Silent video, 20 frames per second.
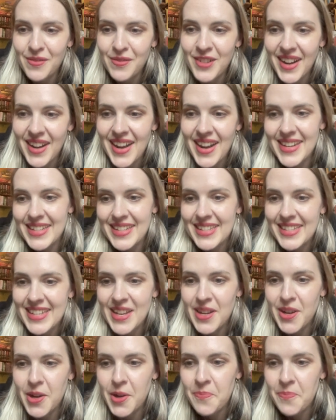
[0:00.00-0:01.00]
guidance
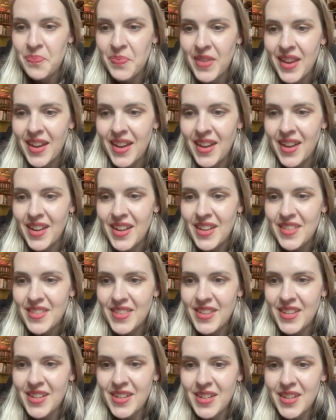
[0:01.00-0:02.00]
here.
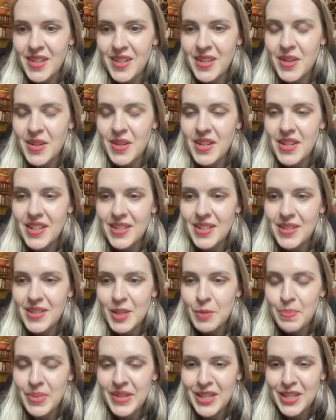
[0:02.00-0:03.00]
The
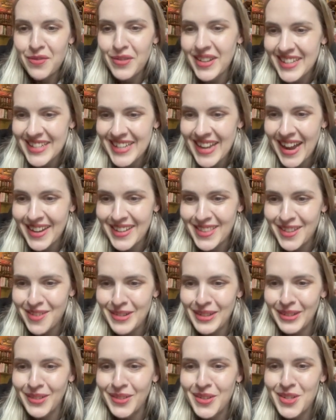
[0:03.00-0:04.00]
specific attack that
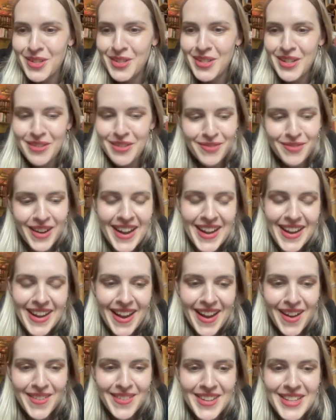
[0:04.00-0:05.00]
we're launching right
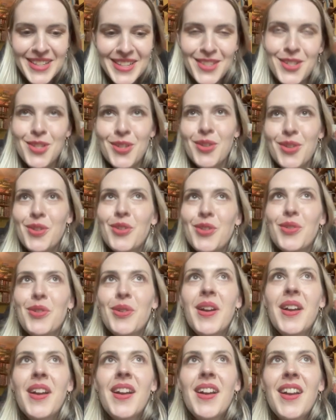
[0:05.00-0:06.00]
now is
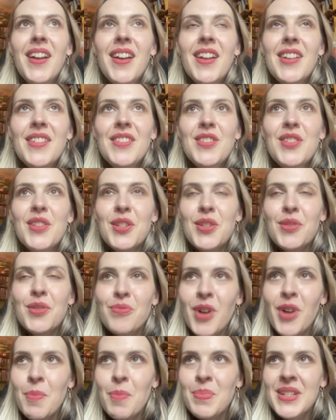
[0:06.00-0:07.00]
to
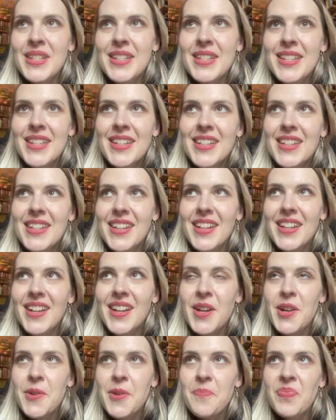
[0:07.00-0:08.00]
disrupt
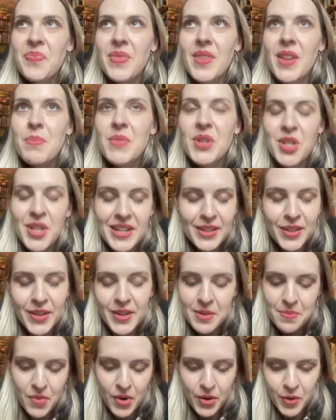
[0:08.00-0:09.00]
a machine
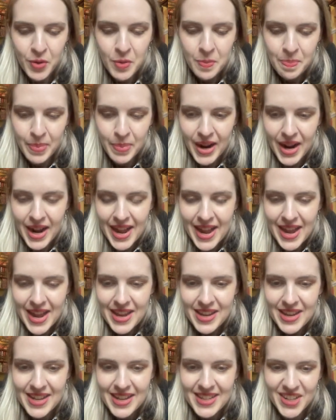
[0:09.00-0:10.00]
learning model
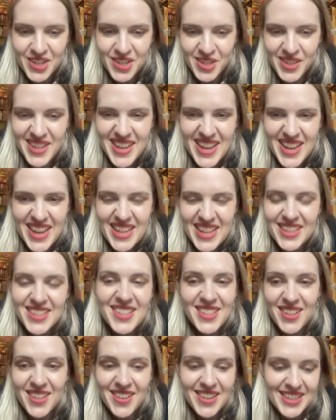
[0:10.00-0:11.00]
by essentially
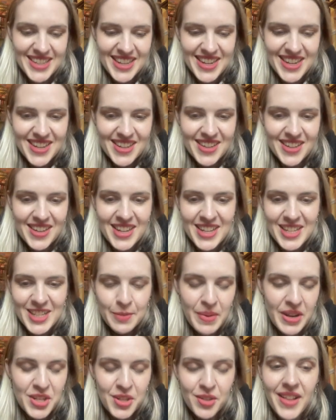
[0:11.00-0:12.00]
inserting
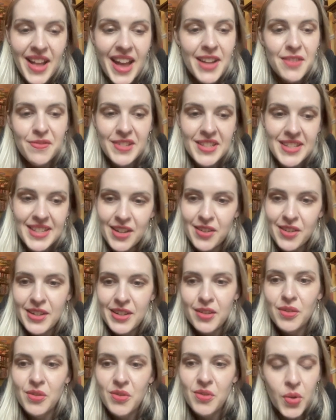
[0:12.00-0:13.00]
special
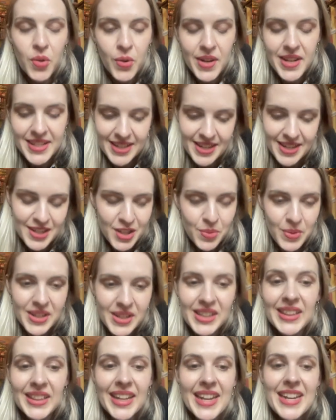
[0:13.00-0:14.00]
adversarial noise into a
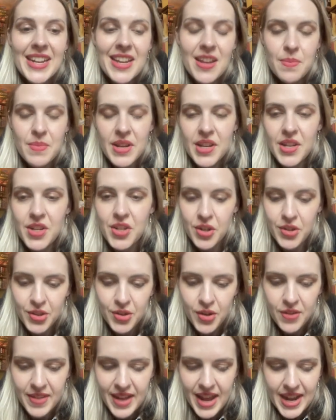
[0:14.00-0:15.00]
clean image
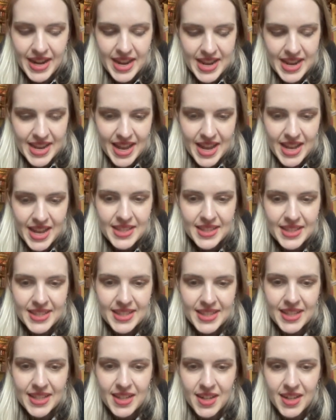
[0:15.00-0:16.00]
so that it
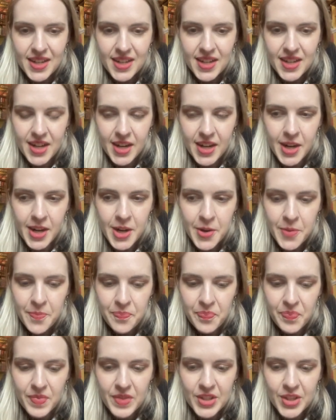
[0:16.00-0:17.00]
gets
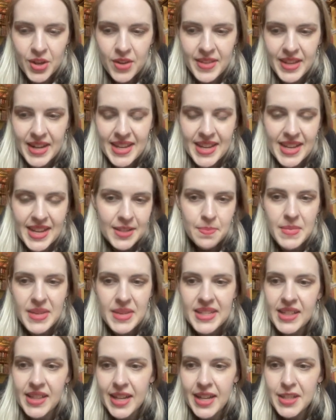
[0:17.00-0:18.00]

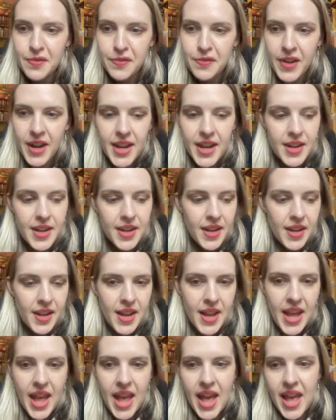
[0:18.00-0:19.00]
misclassified.
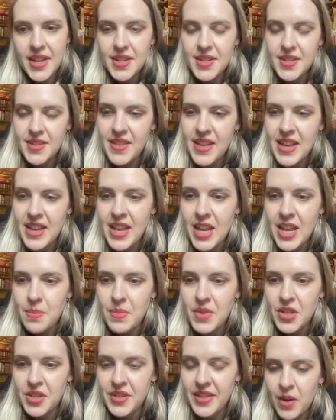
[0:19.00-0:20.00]
And the
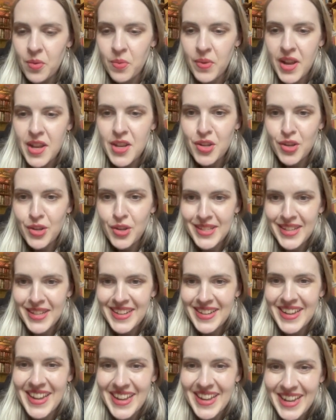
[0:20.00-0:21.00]
image we're
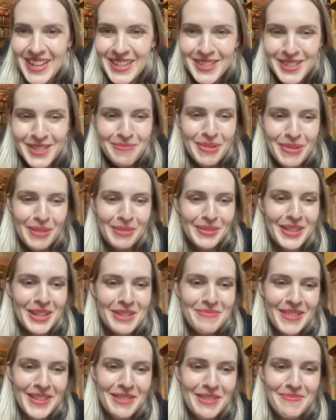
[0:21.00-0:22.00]
using is probably
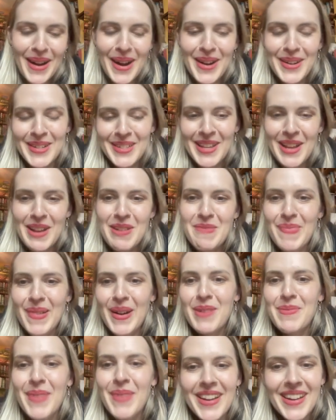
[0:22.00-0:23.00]
a bit embarrassing,
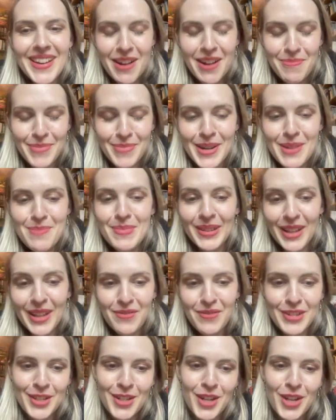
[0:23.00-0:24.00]
but my company,
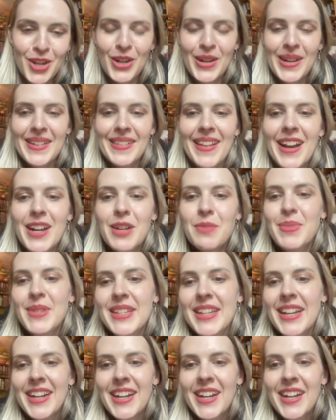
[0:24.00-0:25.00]
Mileva Security
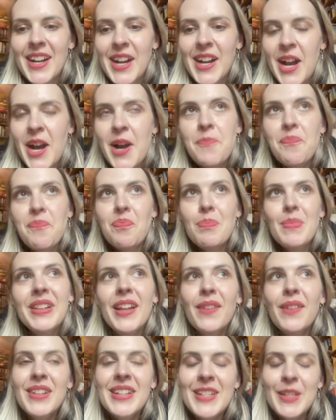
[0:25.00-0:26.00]
Labs,
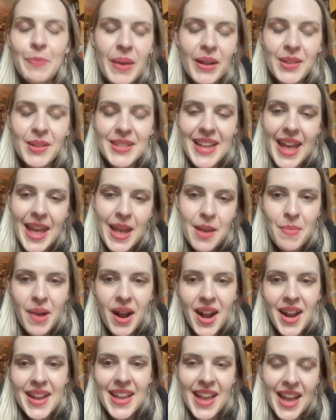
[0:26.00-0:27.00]
Mileva is spelled
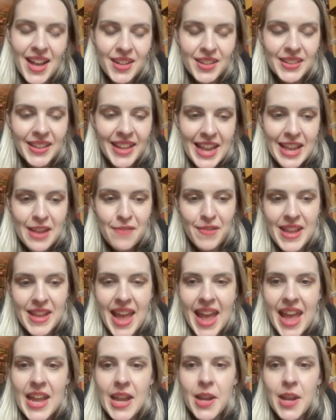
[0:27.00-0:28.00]

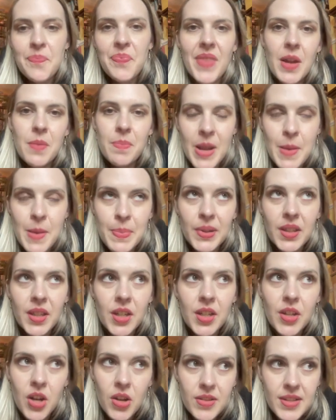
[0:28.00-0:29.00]
Mileva, and people
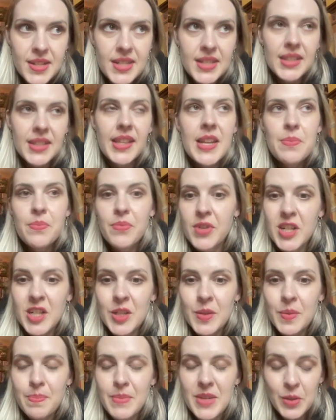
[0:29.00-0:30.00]
are constantly
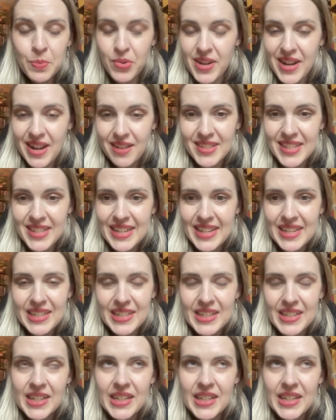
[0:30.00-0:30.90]
mispronouncing it.